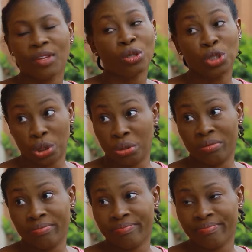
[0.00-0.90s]
Not true.
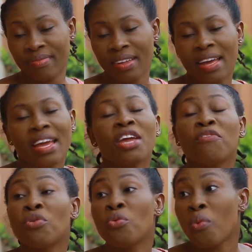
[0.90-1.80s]

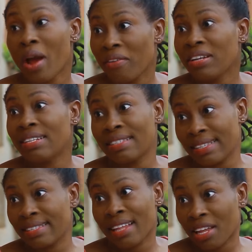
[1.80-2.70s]
If you weren't the
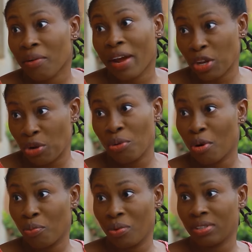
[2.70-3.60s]
sister that I grew up